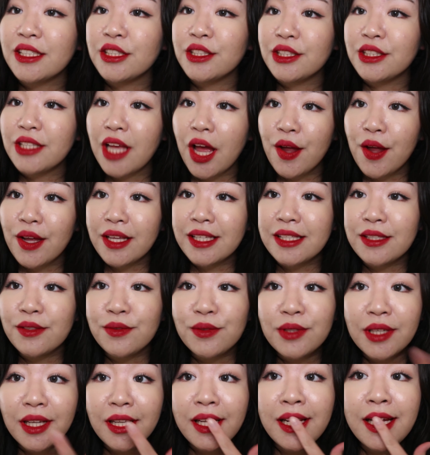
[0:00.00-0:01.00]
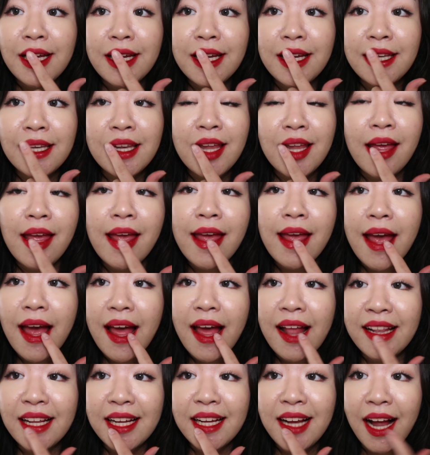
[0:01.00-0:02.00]
So it's all clean
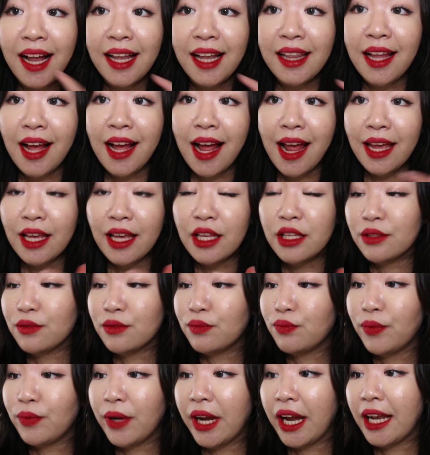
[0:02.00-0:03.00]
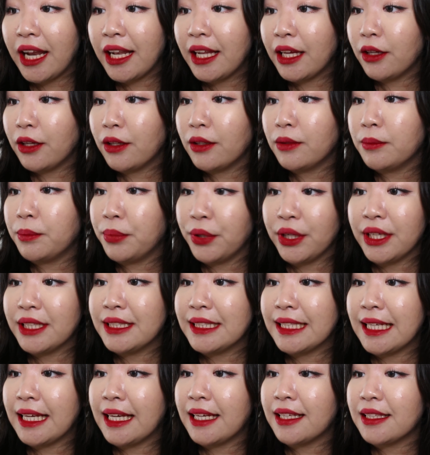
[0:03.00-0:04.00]
and the colour is really
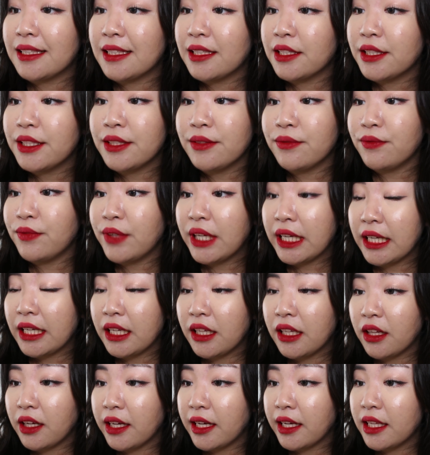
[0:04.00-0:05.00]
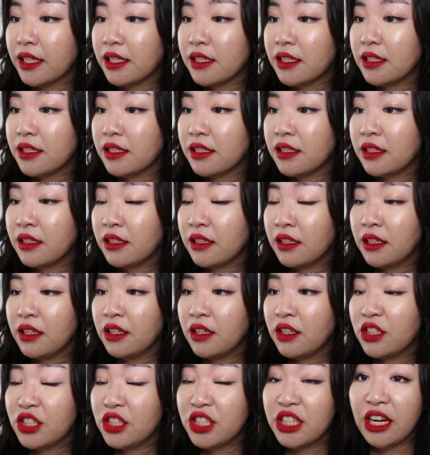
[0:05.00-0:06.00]
pretty. It's really nice
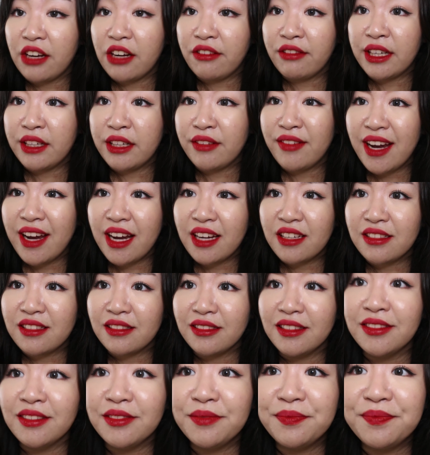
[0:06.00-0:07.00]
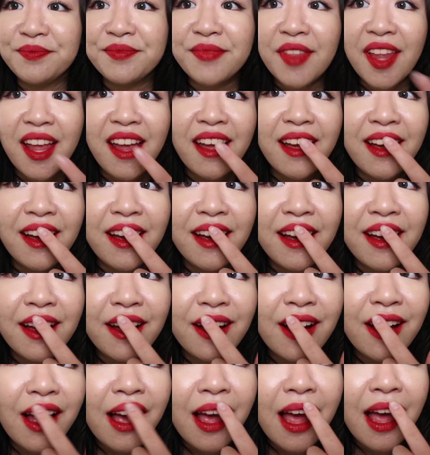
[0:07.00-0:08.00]
cherry red.
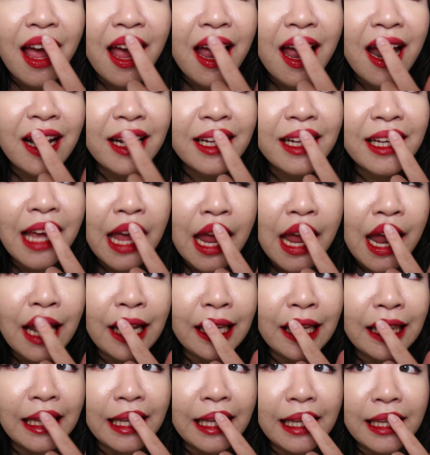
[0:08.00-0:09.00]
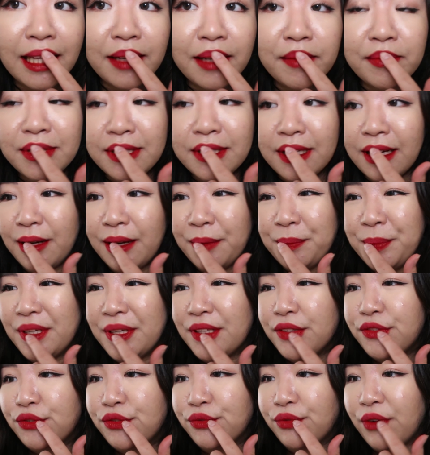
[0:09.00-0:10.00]
And again, the lips are a
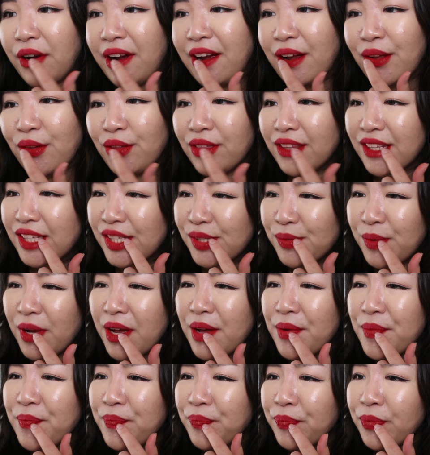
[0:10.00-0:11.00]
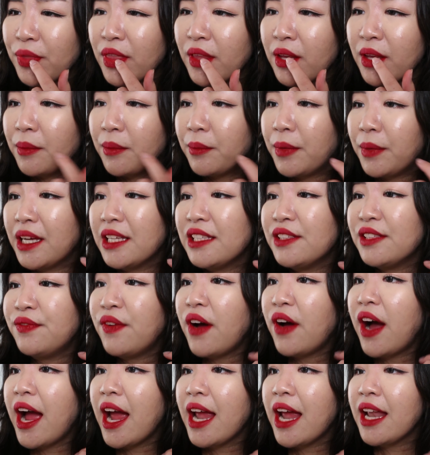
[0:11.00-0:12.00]
bit dry on this one, but it's
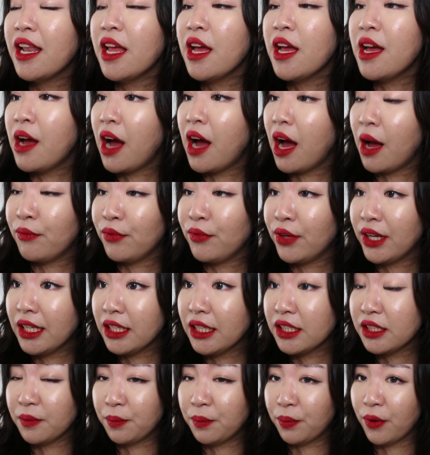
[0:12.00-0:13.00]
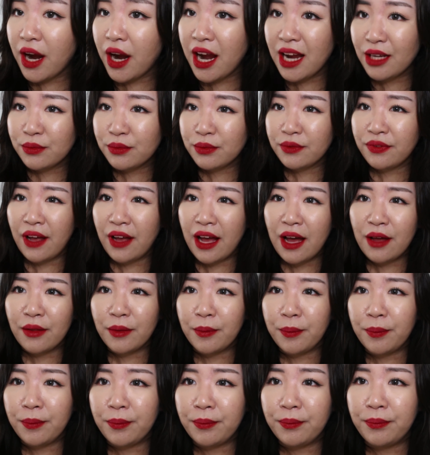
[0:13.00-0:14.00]
fine. I'm really surprised with how
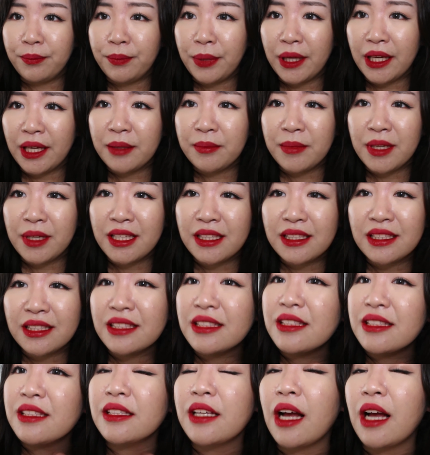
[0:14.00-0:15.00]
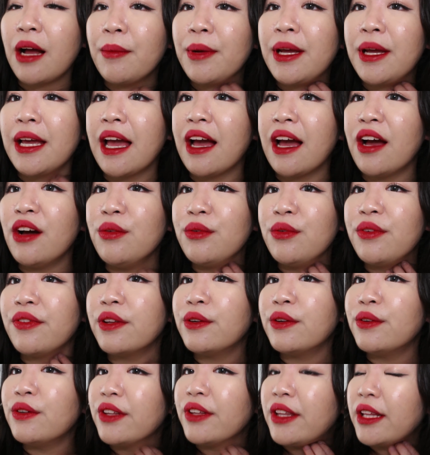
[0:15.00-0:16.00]
the pigment's coming out with
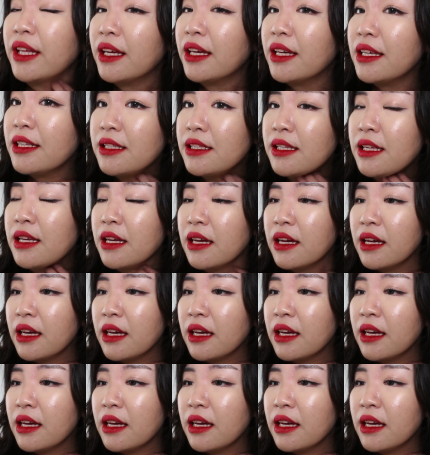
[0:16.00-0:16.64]
all of these.